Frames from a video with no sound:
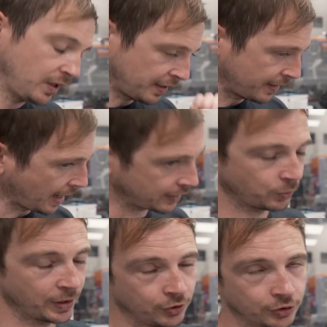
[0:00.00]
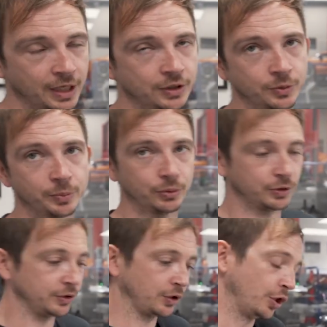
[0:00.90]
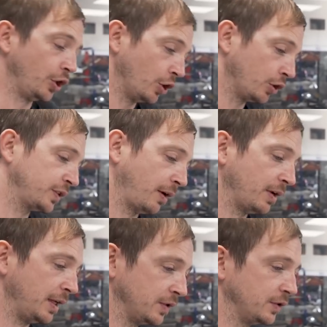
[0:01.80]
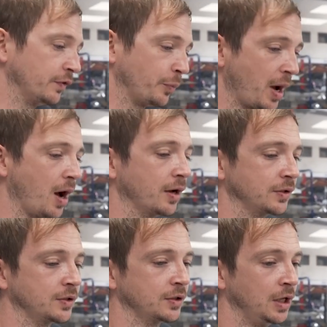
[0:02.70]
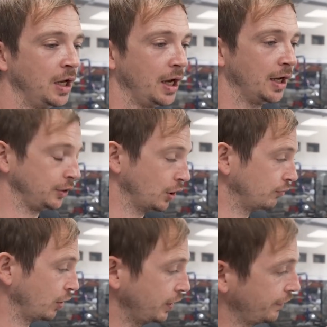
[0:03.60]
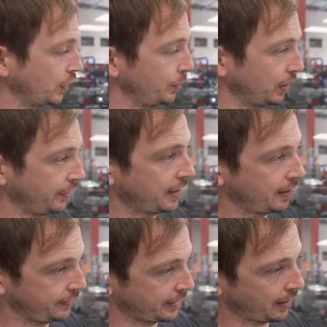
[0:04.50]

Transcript: And that's where the good engine builders can look down a list of parts and go, right, if I buy that,